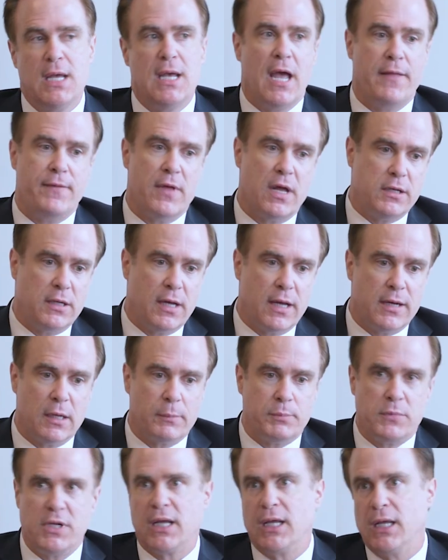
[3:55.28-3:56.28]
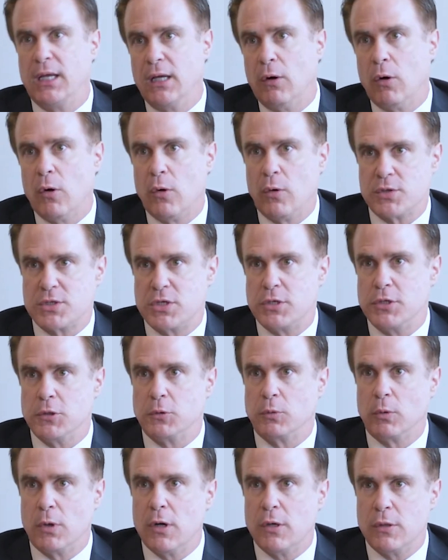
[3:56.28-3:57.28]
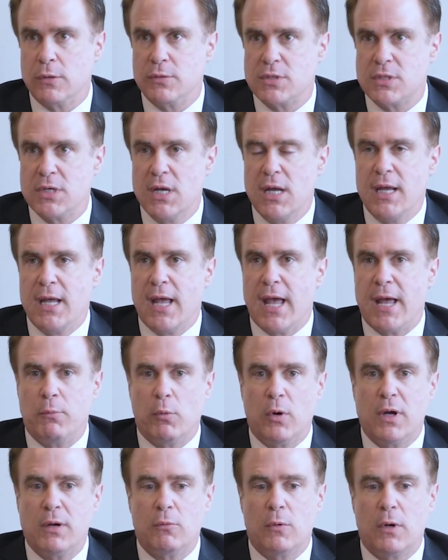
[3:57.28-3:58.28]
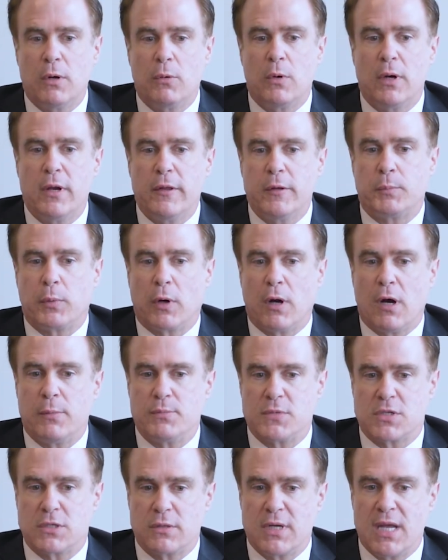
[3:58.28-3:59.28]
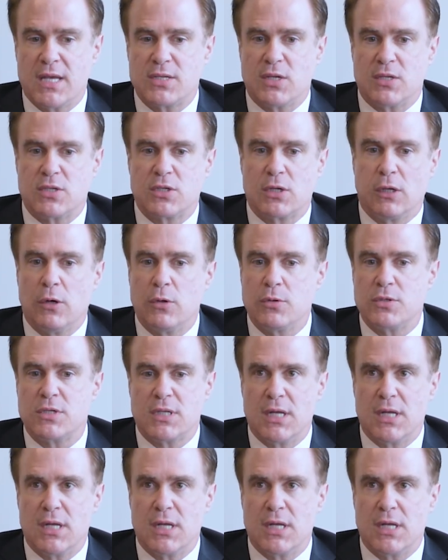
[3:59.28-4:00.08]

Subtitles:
And then you end up digging holes in your roads. And one of the problems, so yes, it slows